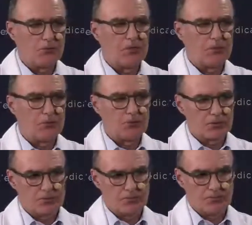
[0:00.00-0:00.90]
to fill
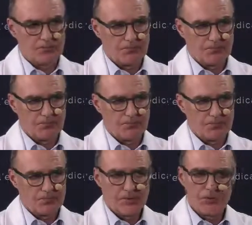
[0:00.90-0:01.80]
holes.
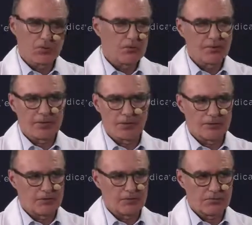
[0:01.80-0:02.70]
This is one of my
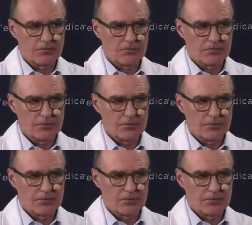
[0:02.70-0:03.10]
concepts.